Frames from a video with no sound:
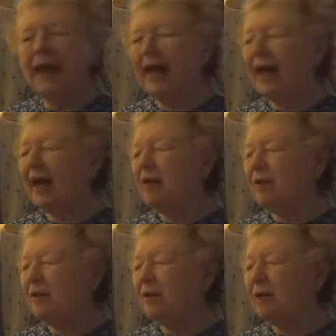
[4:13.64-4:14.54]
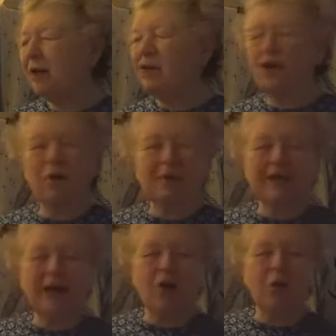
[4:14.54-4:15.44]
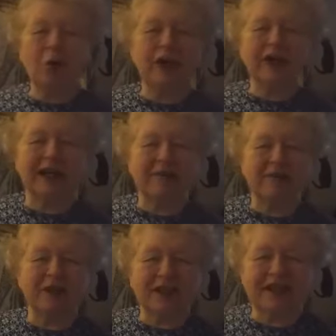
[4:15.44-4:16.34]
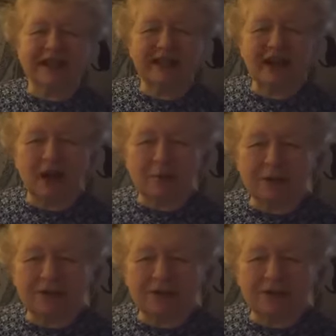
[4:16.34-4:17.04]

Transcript: And Dr. Goble and I are working it, fixing it up.